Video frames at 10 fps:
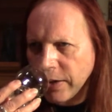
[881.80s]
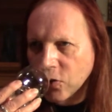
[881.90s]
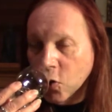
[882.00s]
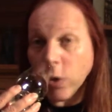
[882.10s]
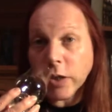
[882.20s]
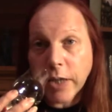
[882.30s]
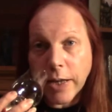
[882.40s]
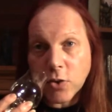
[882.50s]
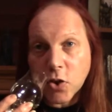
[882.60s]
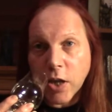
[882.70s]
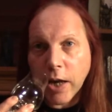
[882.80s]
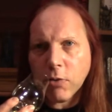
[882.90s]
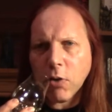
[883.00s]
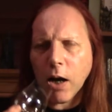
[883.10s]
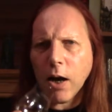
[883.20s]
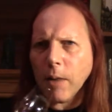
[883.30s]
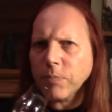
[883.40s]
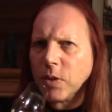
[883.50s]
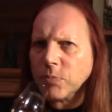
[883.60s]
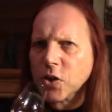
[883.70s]
It's quite dense now.
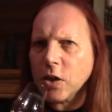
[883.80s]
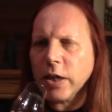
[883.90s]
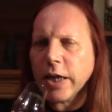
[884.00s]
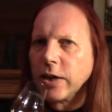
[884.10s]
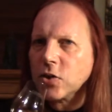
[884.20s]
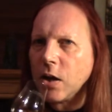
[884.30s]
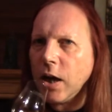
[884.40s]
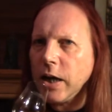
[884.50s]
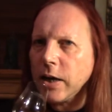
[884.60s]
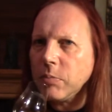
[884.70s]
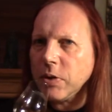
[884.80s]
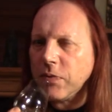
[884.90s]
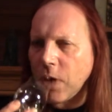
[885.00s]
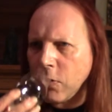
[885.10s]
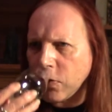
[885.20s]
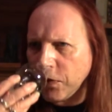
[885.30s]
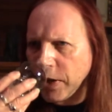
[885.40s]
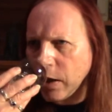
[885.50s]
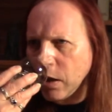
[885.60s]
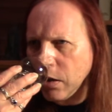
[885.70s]
I'm certainly getting a little bit of oak
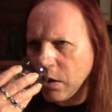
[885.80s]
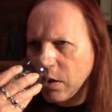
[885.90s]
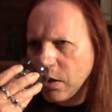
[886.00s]
vanillin.